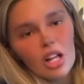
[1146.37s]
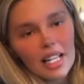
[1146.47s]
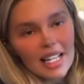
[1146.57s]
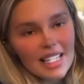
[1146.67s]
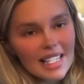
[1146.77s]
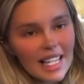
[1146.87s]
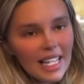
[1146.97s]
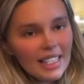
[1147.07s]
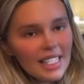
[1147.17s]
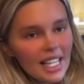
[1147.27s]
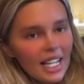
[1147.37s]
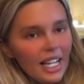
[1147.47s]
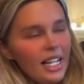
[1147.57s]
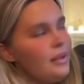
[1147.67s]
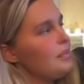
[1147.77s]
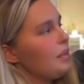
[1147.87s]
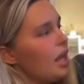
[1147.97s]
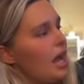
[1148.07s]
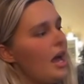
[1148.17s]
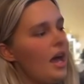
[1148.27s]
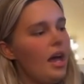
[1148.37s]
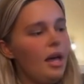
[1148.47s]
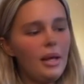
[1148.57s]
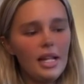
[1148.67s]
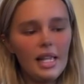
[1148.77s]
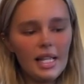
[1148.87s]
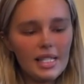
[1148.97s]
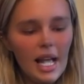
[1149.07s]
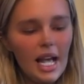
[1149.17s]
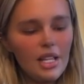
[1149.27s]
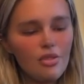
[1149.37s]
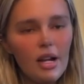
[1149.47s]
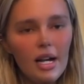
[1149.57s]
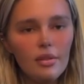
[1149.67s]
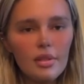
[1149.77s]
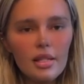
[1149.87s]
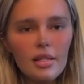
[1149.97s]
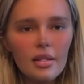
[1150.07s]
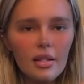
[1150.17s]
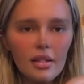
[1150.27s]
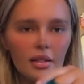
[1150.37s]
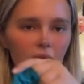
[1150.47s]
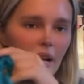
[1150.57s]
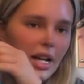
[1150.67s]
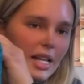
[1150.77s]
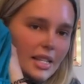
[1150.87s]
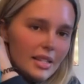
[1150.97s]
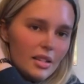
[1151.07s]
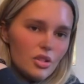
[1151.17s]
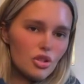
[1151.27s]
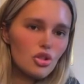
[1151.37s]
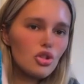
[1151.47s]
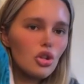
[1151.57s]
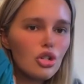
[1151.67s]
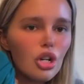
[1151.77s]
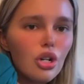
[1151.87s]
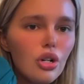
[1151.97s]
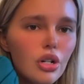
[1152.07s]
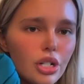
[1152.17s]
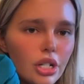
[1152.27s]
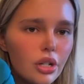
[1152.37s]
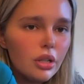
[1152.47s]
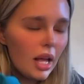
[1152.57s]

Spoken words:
It's got like a slit in the skirt, and it like ties around, and it's such a gorgeous